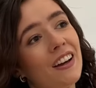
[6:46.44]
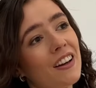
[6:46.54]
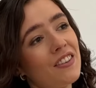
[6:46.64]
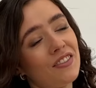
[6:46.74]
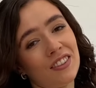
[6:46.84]

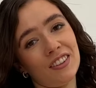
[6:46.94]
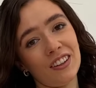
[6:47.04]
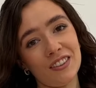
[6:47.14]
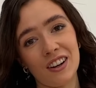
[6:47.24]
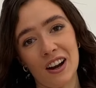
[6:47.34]
even though they
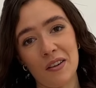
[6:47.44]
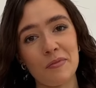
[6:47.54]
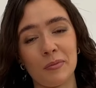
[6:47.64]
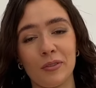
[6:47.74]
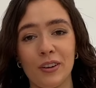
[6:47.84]
all can't be
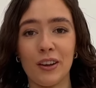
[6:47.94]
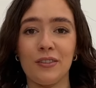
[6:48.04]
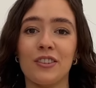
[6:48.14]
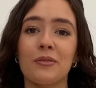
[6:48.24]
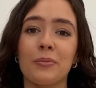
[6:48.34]
my
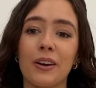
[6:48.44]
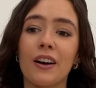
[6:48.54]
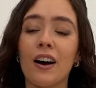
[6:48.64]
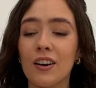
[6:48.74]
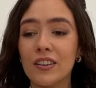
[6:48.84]
favourite, but
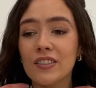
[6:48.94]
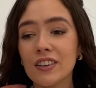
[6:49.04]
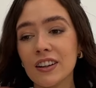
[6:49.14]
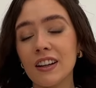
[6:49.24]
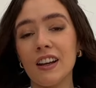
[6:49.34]
I
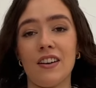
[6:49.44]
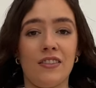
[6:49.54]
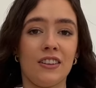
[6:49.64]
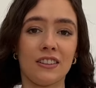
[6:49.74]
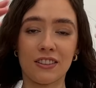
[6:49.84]
really love
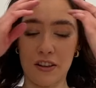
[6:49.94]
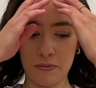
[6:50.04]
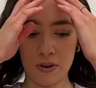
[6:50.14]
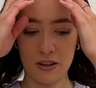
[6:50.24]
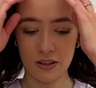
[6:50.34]
it so
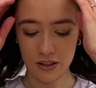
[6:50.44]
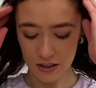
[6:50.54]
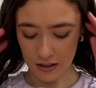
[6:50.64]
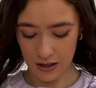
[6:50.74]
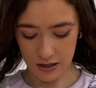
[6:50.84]
much.
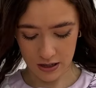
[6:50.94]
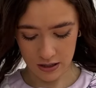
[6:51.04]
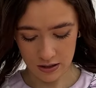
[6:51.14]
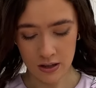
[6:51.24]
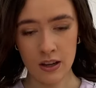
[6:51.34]
It's like
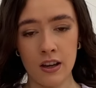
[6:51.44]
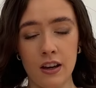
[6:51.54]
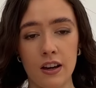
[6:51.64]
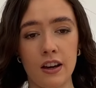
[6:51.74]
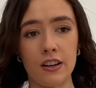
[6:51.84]

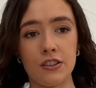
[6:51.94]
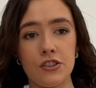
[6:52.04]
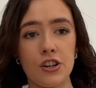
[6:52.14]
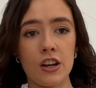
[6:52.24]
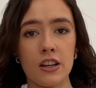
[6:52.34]
a
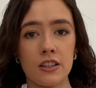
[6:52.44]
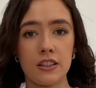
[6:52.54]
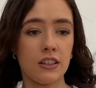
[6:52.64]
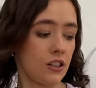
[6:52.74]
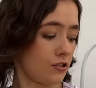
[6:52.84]

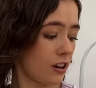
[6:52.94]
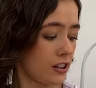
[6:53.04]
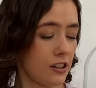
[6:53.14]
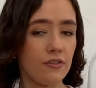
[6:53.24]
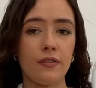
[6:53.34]
jersey,
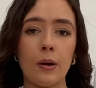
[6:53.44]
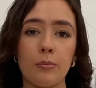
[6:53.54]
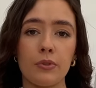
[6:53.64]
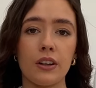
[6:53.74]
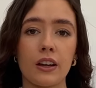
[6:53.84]
stretchy
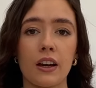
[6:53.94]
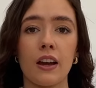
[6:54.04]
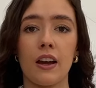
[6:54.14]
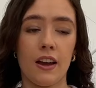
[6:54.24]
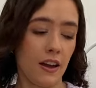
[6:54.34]
fabric.
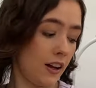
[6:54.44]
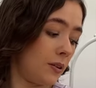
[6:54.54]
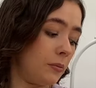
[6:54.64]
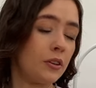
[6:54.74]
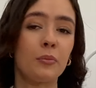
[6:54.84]

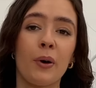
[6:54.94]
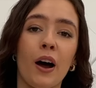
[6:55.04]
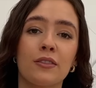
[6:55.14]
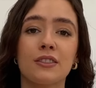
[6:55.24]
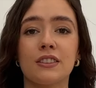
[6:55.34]
Little
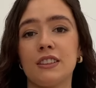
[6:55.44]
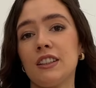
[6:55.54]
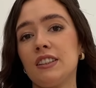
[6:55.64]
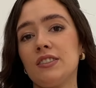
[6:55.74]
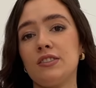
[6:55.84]
puff
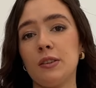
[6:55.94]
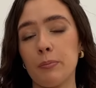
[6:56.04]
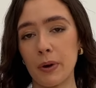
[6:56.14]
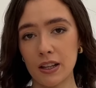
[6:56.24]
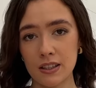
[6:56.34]
sleeves, the
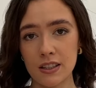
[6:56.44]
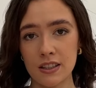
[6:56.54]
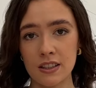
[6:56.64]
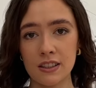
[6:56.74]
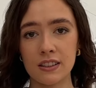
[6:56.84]

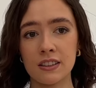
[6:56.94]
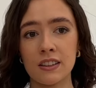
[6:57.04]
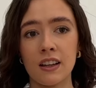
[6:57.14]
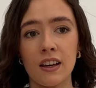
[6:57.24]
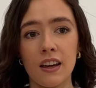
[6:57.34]
buttons,
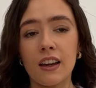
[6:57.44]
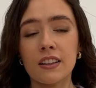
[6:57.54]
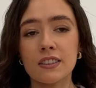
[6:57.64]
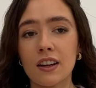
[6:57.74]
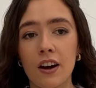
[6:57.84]

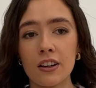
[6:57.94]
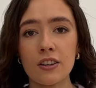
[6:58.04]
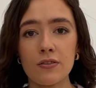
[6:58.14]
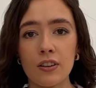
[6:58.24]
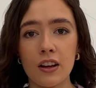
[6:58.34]
it's kind
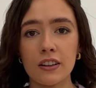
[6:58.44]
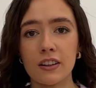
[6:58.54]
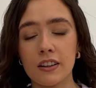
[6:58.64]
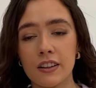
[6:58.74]
of like